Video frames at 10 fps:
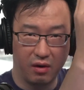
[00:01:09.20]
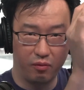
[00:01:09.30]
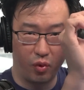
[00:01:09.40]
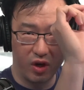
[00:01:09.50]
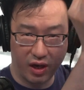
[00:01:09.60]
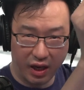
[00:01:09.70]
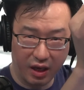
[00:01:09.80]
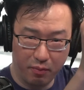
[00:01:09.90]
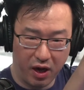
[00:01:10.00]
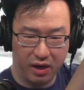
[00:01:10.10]
when you click a
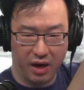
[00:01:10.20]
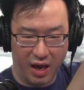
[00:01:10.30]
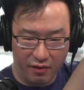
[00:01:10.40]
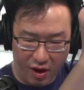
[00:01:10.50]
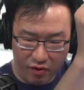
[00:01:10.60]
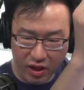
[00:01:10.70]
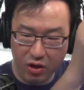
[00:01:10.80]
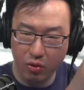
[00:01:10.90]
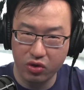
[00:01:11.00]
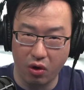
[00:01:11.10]
button, everything
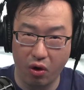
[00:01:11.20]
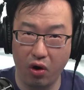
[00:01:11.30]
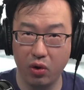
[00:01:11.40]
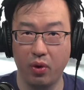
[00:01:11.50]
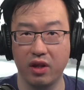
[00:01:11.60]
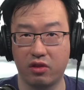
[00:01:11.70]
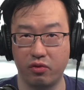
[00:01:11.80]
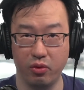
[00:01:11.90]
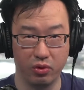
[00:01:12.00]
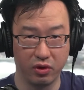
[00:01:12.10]
goes all the way
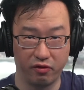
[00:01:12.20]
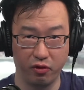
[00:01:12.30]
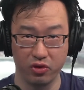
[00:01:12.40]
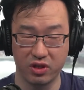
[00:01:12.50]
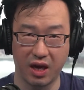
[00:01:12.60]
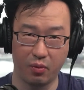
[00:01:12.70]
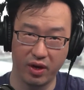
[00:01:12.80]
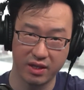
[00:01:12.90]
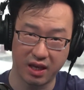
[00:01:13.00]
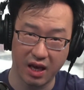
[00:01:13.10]
through the full stack, whether
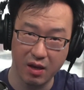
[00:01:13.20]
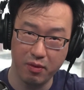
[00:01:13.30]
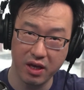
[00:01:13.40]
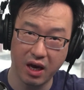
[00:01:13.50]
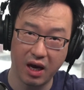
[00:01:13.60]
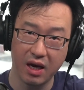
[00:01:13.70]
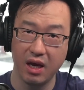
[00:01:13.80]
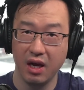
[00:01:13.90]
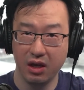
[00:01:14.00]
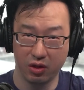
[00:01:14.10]
it's the API,
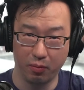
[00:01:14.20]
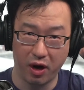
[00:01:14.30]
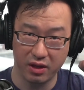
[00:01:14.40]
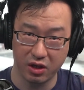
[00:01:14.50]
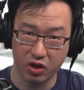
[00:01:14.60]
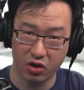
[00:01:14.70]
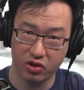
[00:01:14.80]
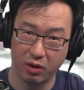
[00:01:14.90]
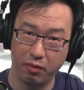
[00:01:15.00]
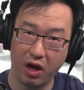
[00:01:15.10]
the part that talks to
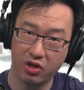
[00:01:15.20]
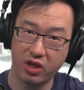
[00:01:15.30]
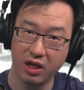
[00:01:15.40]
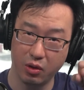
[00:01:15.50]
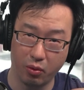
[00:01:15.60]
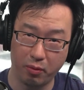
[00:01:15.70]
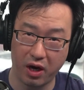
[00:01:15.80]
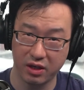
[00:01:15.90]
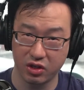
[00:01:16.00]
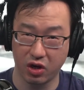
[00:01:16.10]
the blockchain, the part
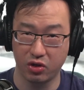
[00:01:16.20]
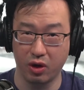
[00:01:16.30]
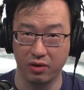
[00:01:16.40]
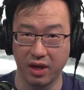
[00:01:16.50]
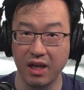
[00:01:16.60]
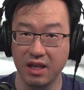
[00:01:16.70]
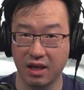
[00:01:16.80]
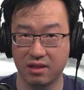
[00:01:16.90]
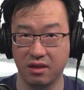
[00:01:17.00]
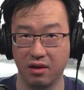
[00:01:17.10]
that talks to our
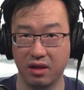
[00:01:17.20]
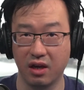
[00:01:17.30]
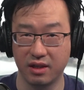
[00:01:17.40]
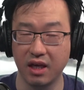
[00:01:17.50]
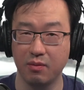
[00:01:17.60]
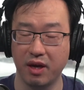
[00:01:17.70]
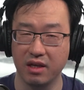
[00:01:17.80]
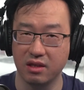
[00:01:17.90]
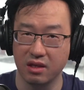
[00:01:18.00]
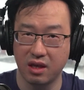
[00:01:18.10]
indexer and
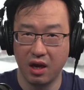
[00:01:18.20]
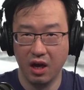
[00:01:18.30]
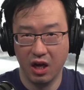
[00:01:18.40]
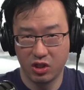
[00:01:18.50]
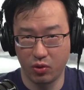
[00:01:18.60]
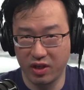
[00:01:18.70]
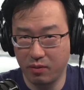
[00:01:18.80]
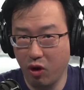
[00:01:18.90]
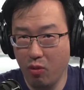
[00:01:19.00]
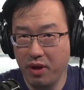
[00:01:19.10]
databases. So there's a
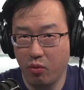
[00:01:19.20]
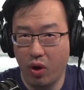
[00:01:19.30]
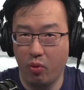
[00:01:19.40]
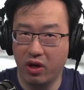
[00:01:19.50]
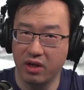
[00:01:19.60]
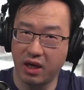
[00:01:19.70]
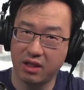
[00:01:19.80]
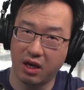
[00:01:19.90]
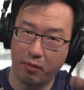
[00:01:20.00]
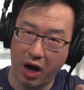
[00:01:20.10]
moment where we
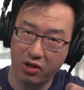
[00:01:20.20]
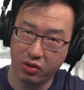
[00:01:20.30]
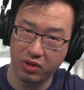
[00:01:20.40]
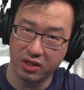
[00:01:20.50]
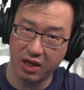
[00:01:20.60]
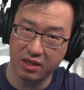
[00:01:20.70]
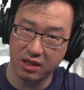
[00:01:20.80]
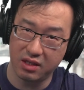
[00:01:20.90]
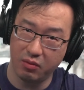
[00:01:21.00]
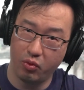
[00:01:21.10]
connected a voxel design
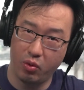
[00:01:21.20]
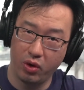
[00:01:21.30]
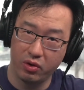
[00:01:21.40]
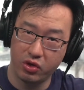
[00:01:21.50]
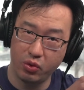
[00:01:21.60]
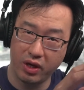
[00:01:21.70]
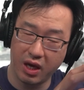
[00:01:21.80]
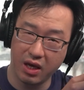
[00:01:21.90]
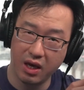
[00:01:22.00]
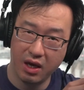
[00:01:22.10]
system where we're doing
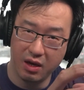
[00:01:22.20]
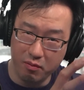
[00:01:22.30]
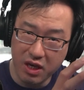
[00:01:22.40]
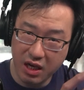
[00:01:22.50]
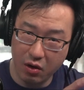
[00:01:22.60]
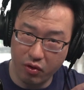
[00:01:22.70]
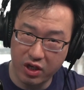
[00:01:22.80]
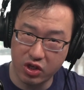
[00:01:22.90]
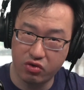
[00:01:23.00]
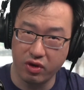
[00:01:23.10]
a media
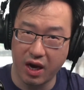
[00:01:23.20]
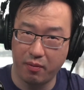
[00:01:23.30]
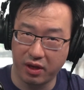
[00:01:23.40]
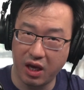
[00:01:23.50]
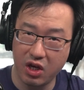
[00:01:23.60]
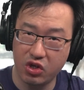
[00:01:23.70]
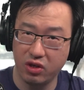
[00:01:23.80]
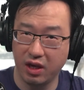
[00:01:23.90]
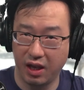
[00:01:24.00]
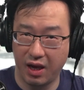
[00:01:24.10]
registry application
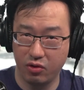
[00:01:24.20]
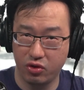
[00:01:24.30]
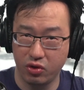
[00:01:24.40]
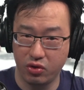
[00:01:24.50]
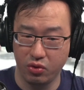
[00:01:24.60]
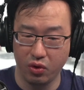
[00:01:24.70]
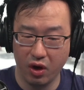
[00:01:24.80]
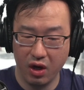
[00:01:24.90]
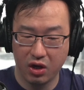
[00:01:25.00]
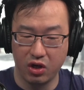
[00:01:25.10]
that allows you to
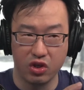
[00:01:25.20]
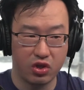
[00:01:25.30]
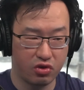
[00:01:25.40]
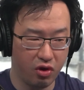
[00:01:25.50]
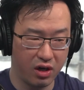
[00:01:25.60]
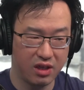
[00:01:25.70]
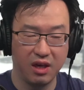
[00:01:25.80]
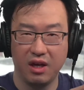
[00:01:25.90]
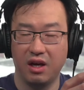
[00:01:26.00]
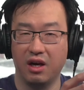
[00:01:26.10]
construct
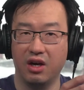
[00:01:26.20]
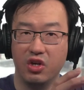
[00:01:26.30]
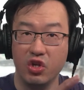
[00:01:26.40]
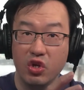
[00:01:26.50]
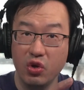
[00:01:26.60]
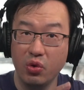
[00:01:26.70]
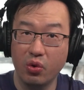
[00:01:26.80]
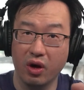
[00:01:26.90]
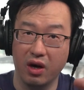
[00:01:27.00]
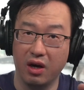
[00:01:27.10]

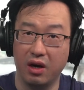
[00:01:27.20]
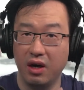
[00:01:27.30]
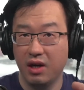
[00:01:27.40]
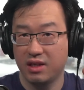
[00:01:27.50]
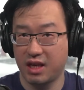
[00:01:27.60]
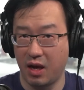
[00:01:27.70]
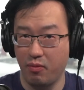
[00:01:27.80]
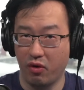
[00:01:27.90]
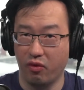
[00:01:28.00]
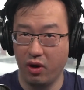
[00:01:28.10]
new type
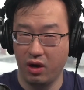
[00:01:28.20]
of